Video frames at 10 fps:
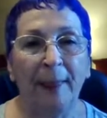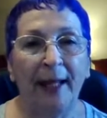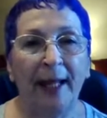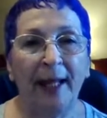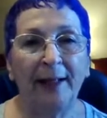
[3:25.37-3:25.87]

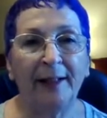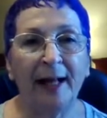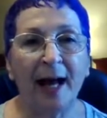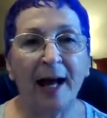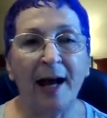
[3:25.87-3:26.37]
And
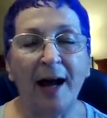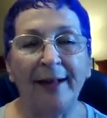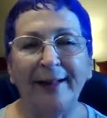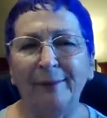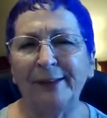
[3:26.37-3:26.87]

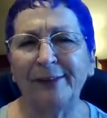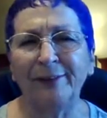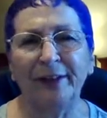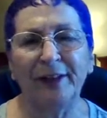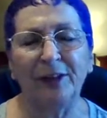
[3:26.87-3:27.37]
it was
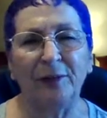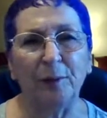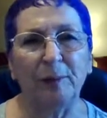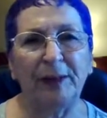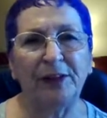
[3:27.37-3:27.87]
really cute.
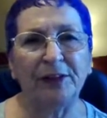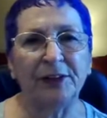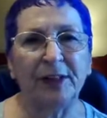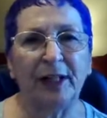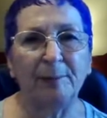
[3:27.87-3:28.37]
The
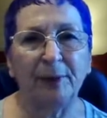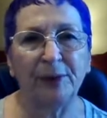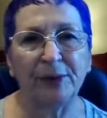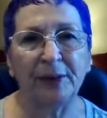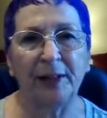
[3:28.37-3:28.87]
pictures that I
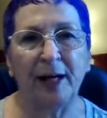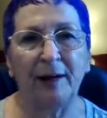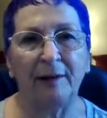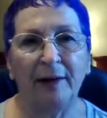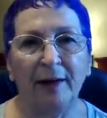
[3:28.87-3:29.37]
posted
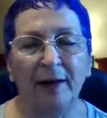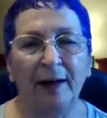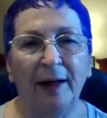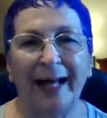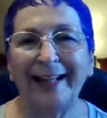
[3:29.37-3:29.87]
are,
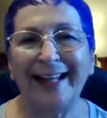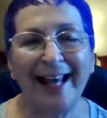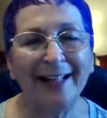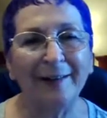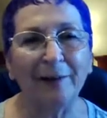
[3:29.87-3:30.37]

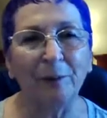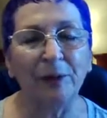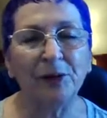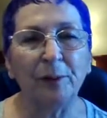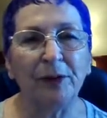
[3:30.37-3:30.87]
again, they're the
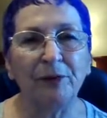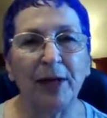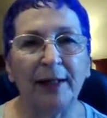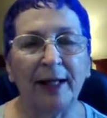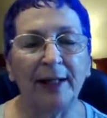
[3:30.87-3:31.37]
ones where you've
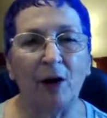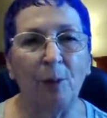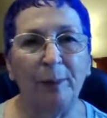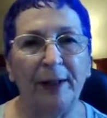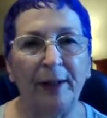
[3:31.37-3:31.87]
got to kind of
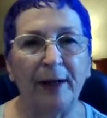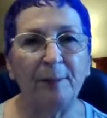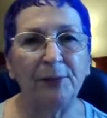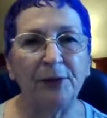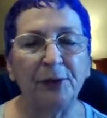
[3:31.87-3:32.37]
open it
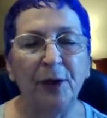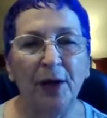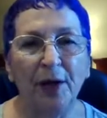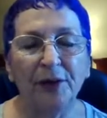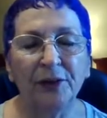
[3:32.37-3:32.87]
up to
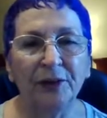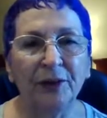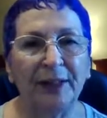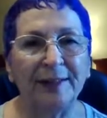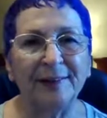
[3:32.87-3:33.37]

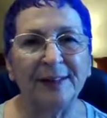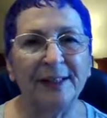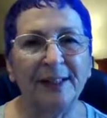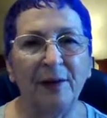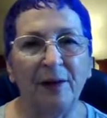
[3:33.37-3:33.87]
look and
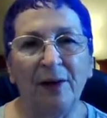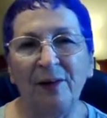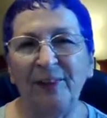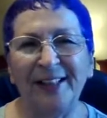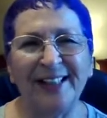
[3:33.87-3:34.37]
see
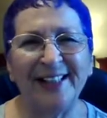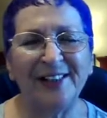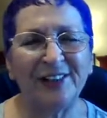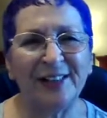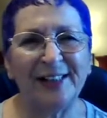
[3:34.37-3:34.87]
all the
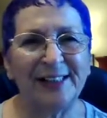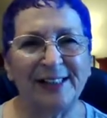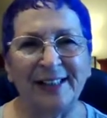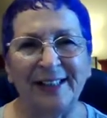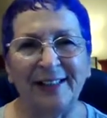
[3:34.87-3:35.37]

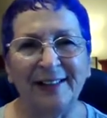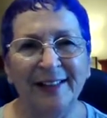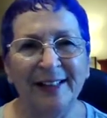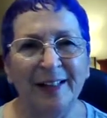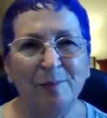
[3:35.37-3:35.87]
interesting
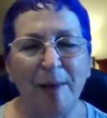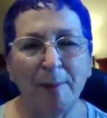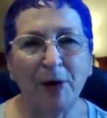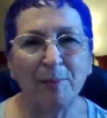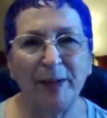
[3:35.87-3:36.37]

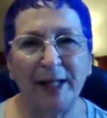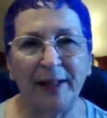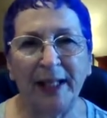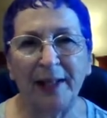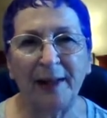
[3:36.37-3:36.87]

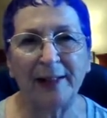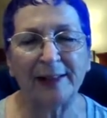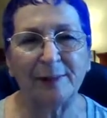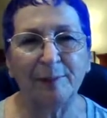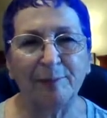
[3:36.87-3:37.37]
memorabilia
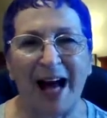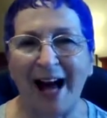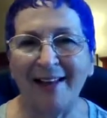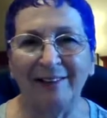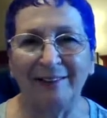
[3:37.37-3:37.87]
that's
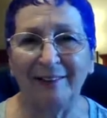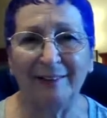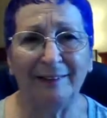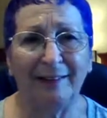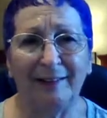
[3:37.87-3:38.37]
piled
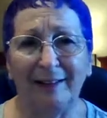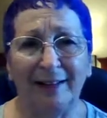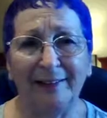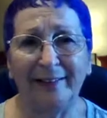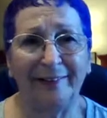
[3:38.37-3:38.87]

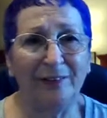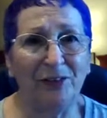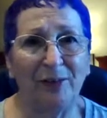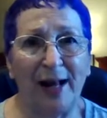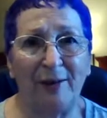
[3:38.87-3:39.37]
onto the
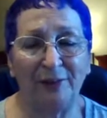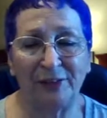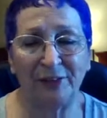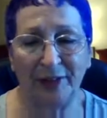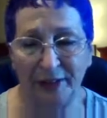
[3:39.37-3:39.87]

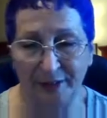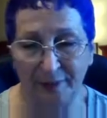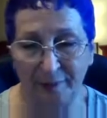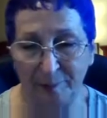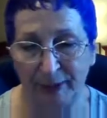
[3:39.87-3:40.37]
grounds or
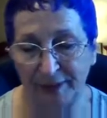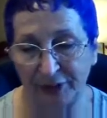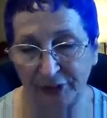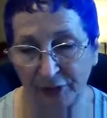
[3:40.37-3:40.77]
into the picture.